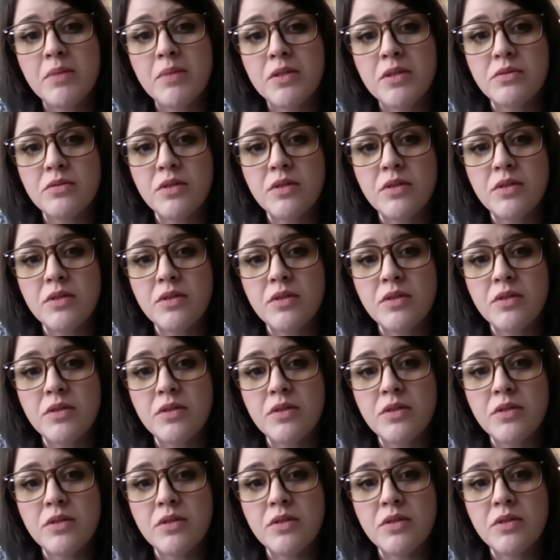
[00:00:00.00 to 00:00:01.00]
that might be
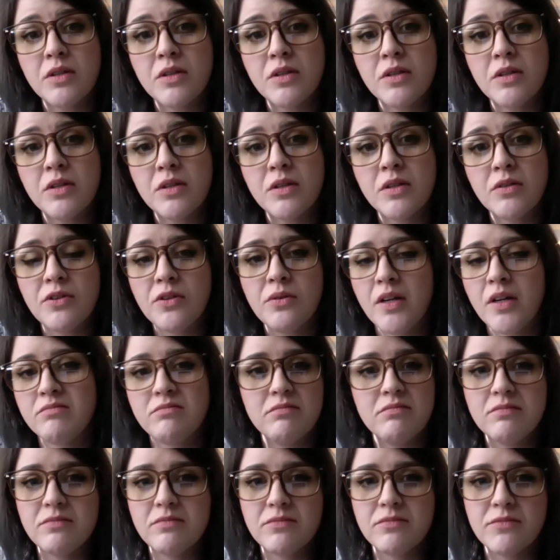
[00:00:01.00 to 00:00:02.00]
soothing for
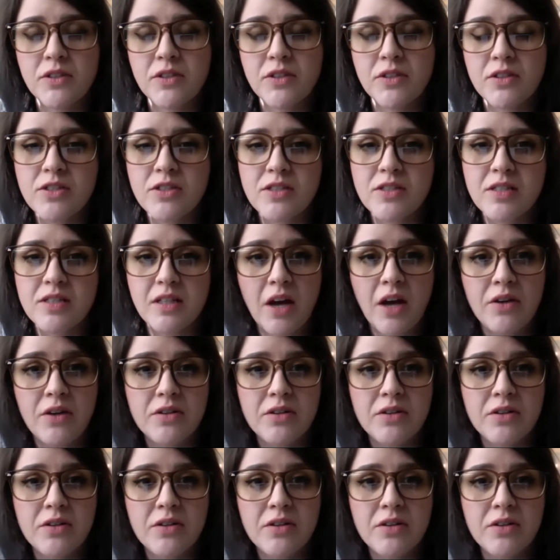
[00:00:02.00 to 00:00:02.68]
you, and